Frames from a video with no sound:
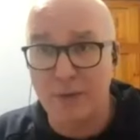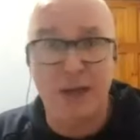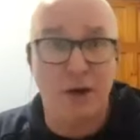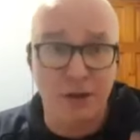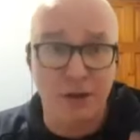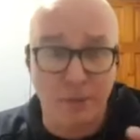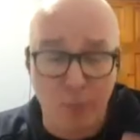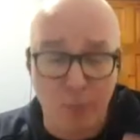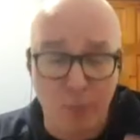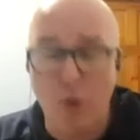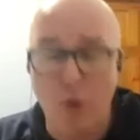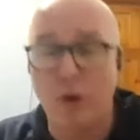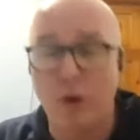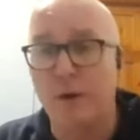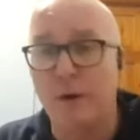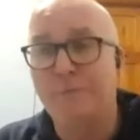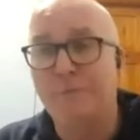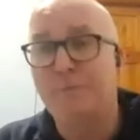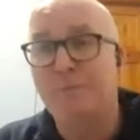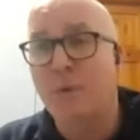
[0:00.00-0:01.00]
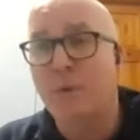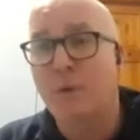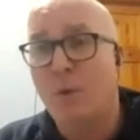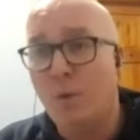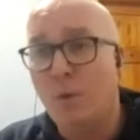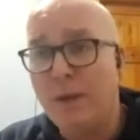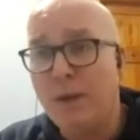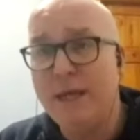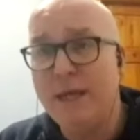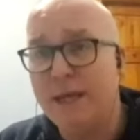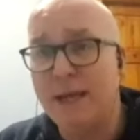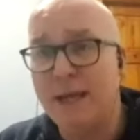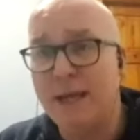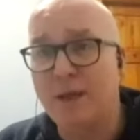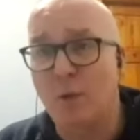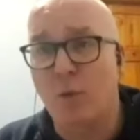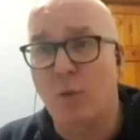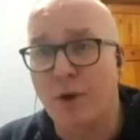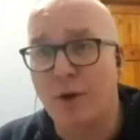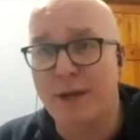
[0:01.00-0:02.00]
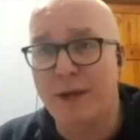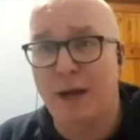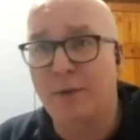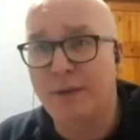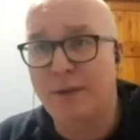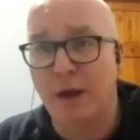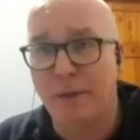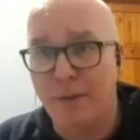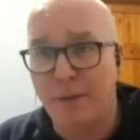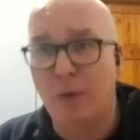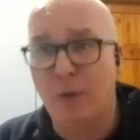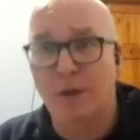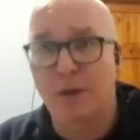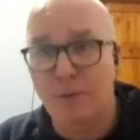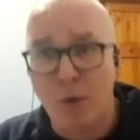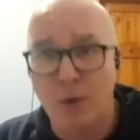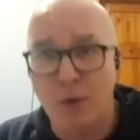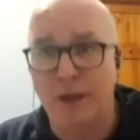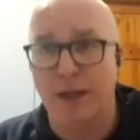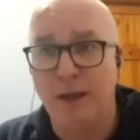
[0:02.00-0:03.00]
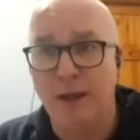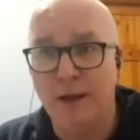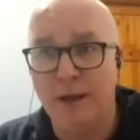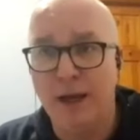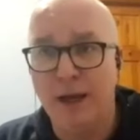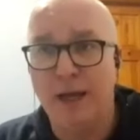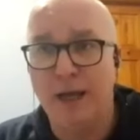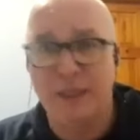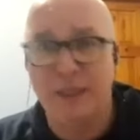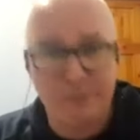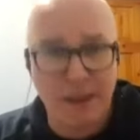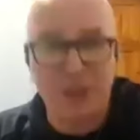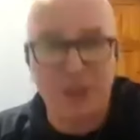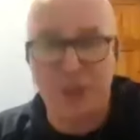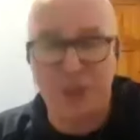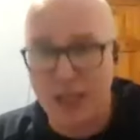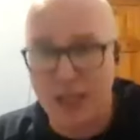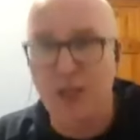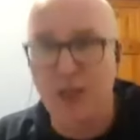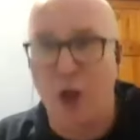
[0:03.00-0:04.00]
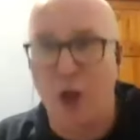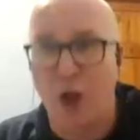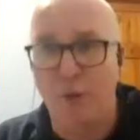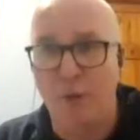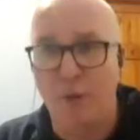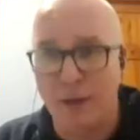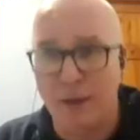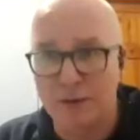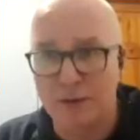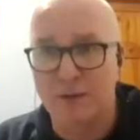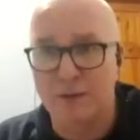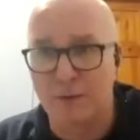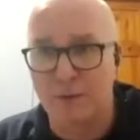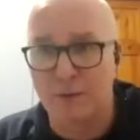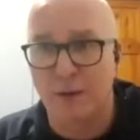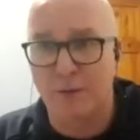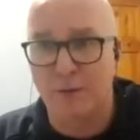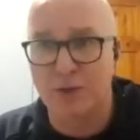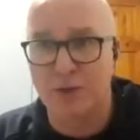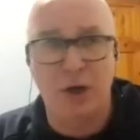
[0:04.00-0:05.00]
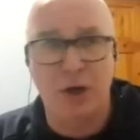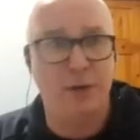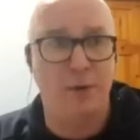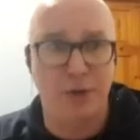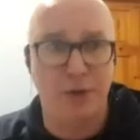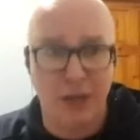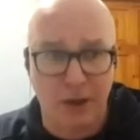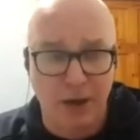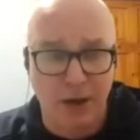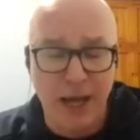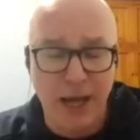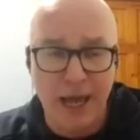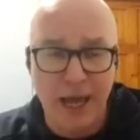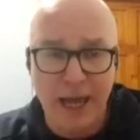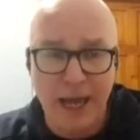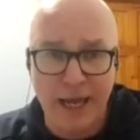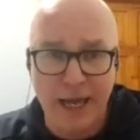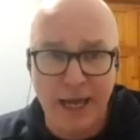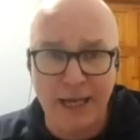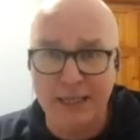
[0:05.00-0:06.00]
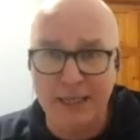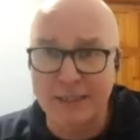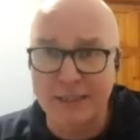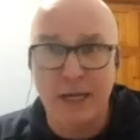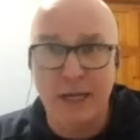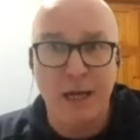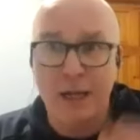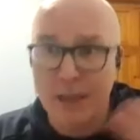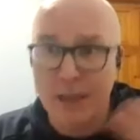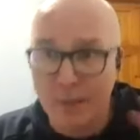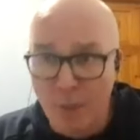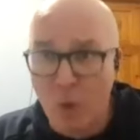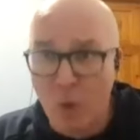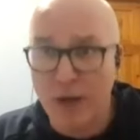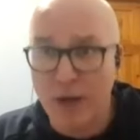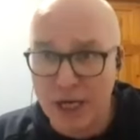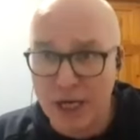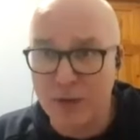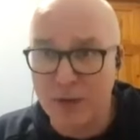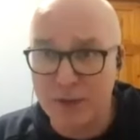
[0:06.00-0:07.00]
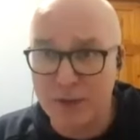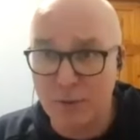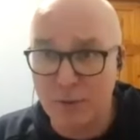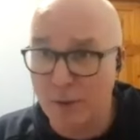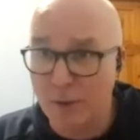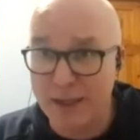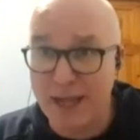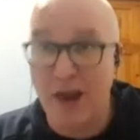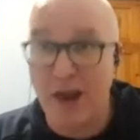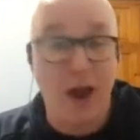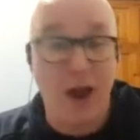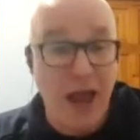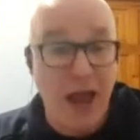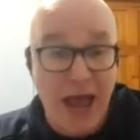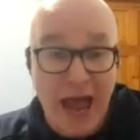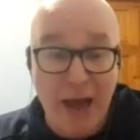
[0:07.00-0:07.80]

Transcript: And the more we can get the word out there about Camogie, especially in Galway, with what we're talking about here, is the more interest will be there.